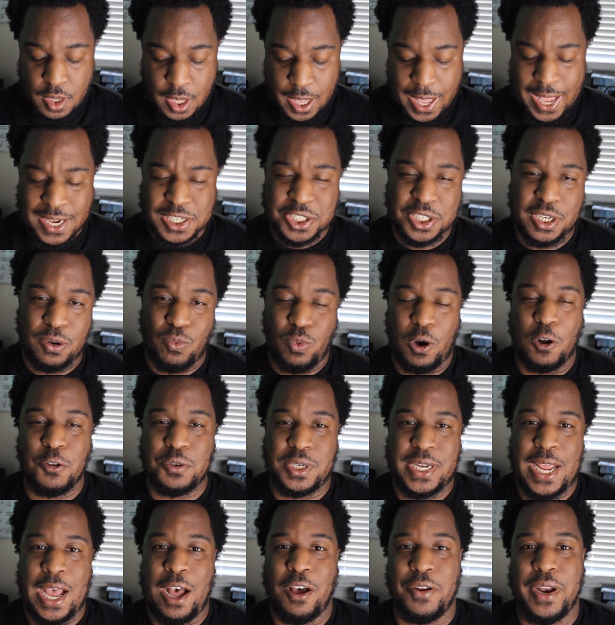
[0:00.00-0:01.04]
I actually
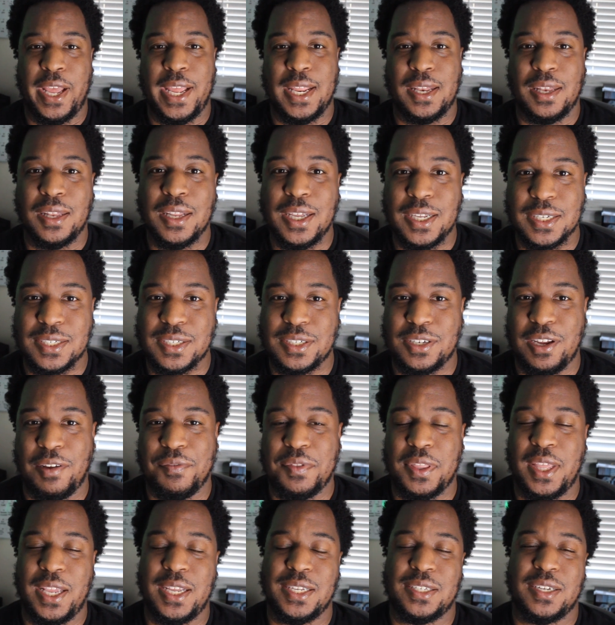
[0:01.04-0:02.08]
wrote down a list
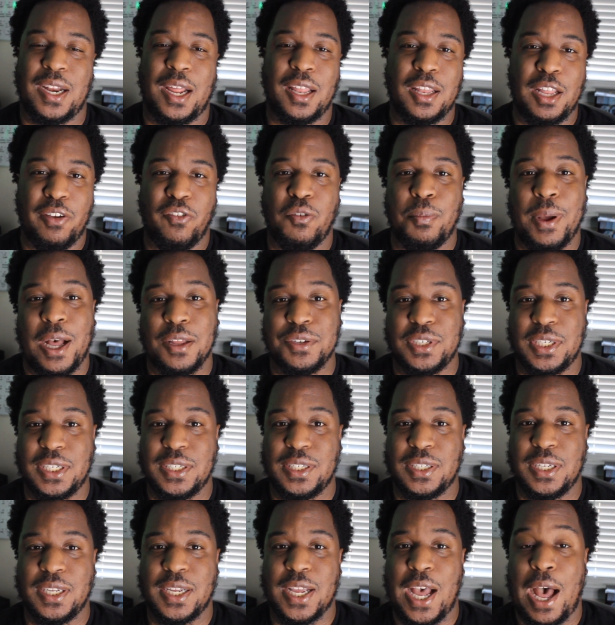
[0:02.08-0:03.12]
of things that I love about
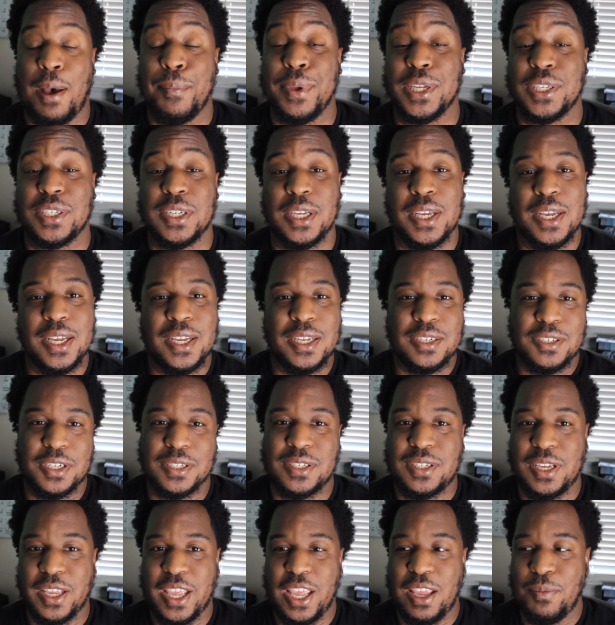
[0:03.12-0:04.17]
DC comics
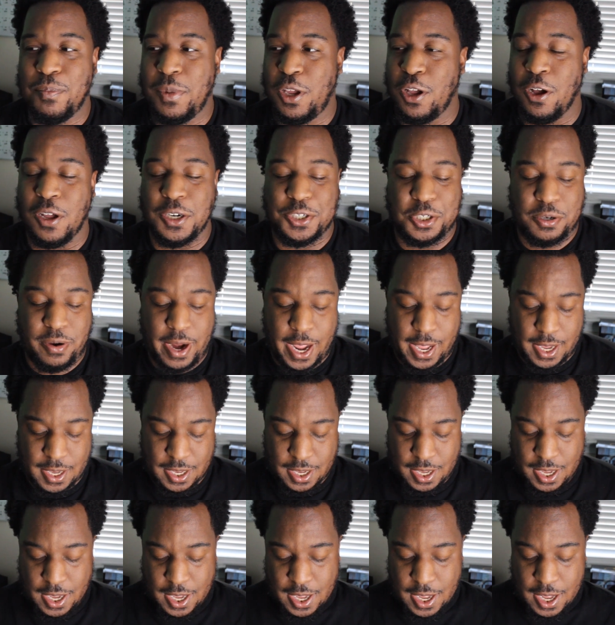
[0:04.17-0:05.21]
just to keep me on
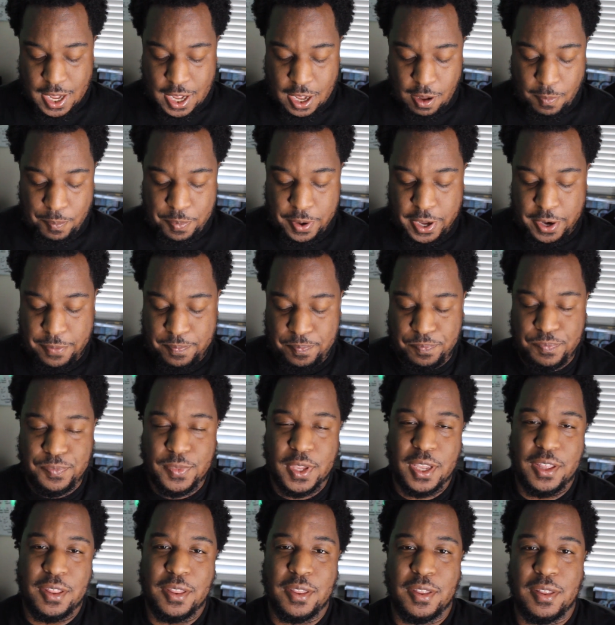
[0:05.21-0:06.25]
track. Uh, but
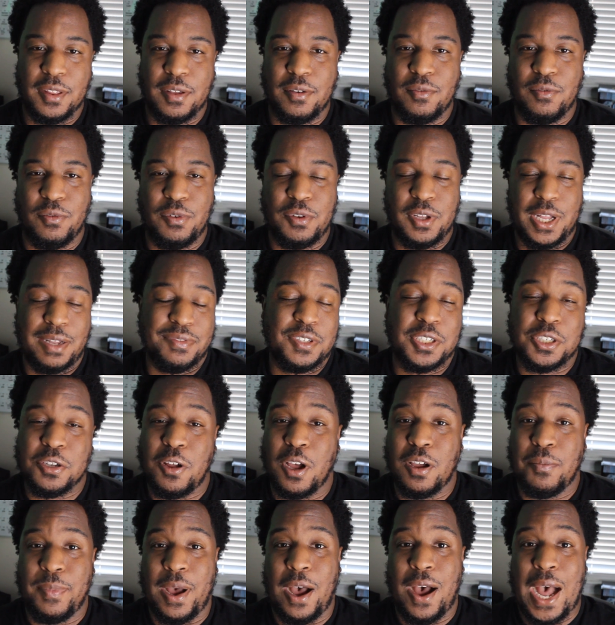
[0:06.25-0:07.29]
we'll have to
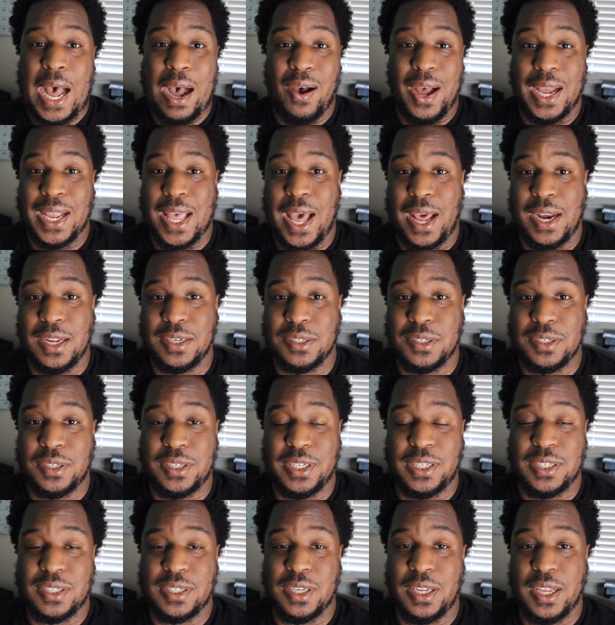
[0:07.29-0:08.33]
talk about how I got into
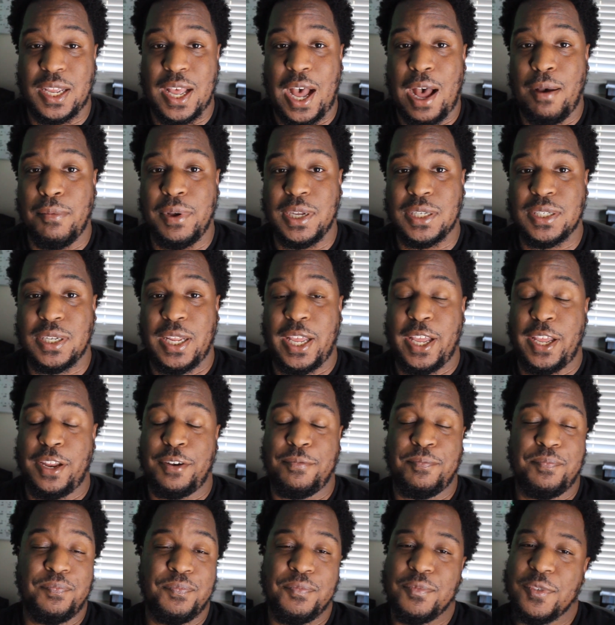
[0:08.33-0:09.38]
DC comics.
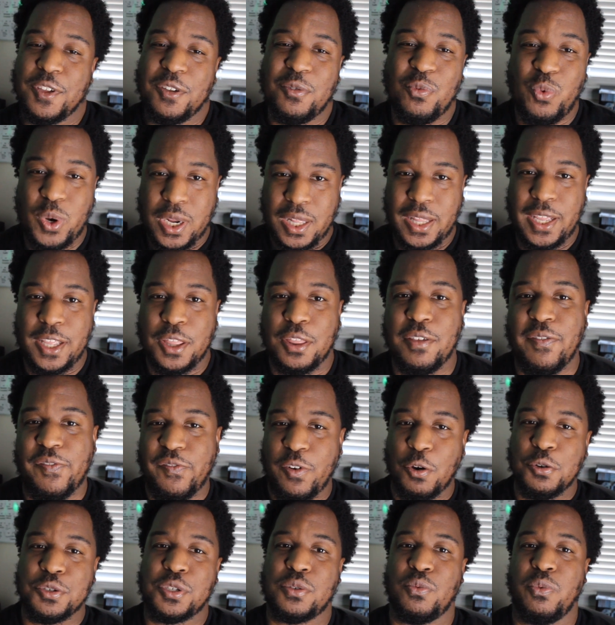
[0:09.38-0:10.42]
And really, the
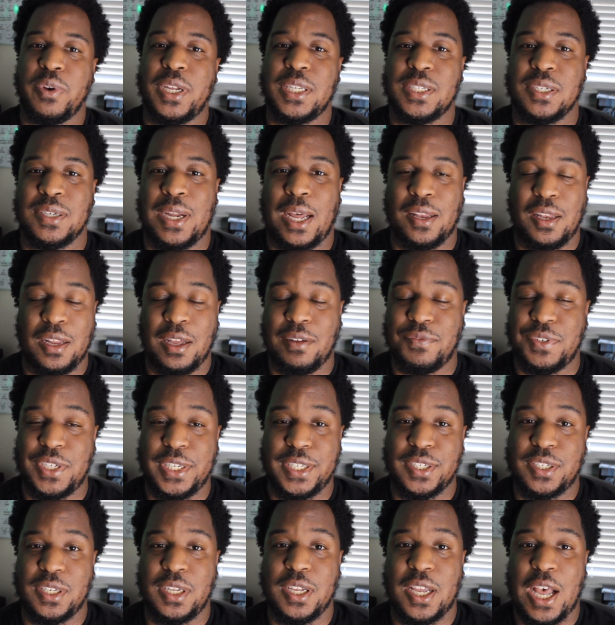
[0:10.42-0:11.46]
first reason I love
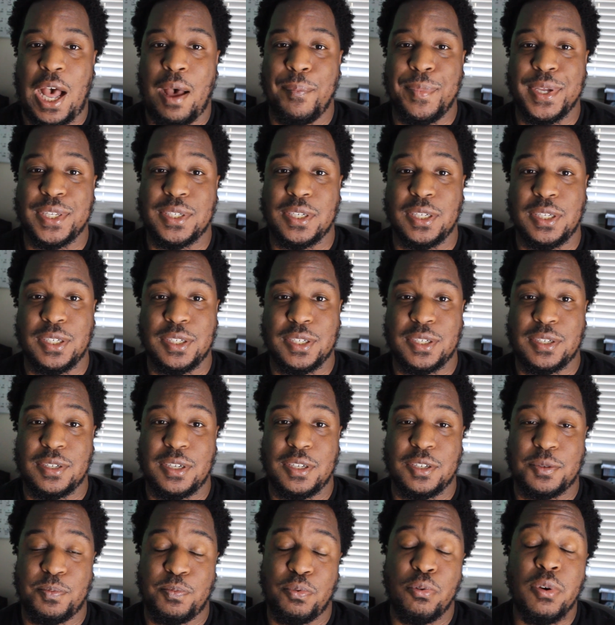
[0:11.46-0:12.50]
DC comics is
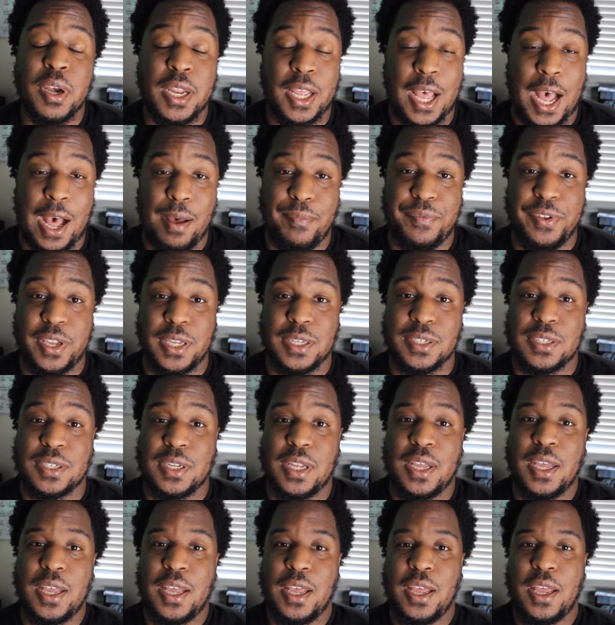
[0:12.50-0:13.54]
it's pretty obvious.